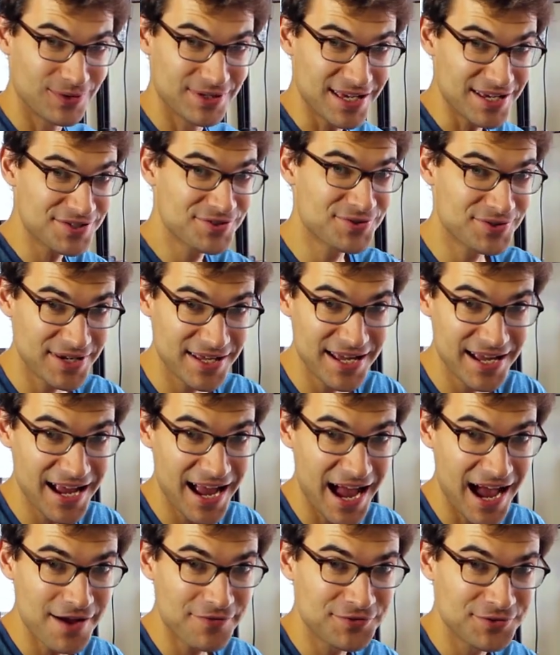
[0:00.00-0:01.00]

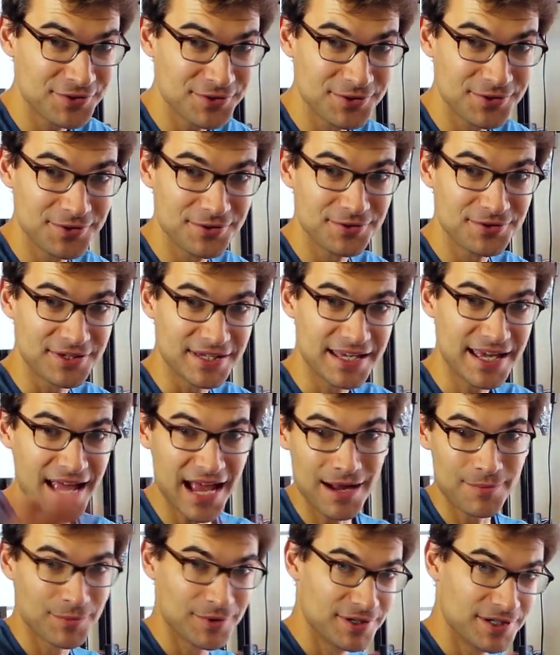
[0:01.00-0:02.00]
yesterday after the
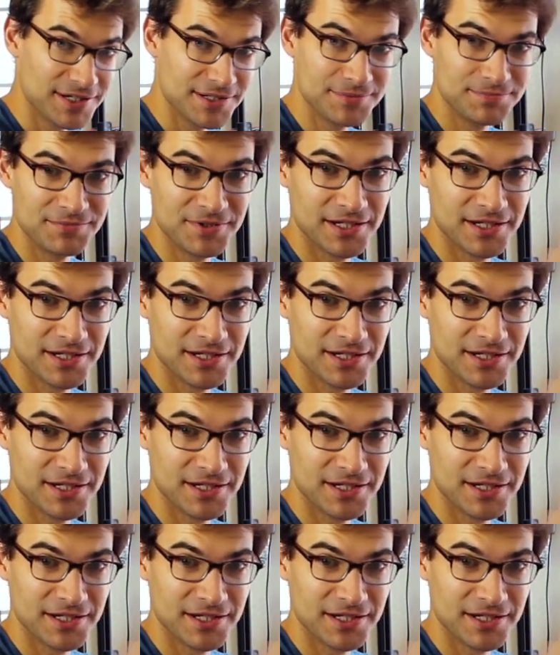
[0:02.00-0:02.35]
camera,